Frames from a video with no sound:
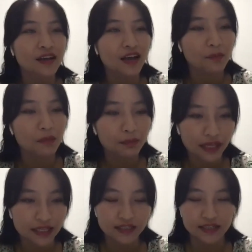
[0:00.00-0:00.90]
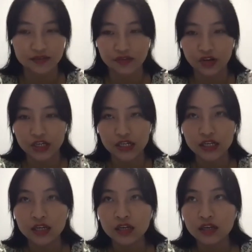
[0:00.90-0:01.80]
And plastic is a very
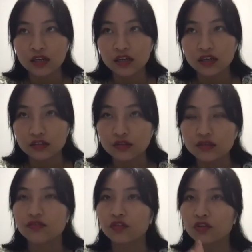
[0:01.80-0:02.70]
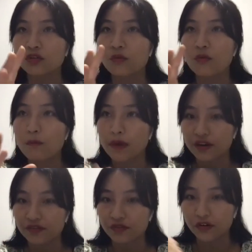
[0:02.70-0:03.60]
useful
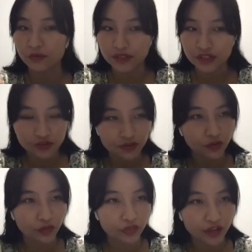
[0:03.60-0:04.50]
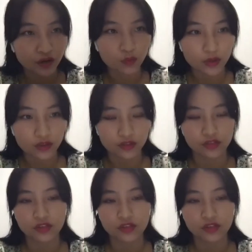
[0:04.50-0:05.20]
metaphor and material to think with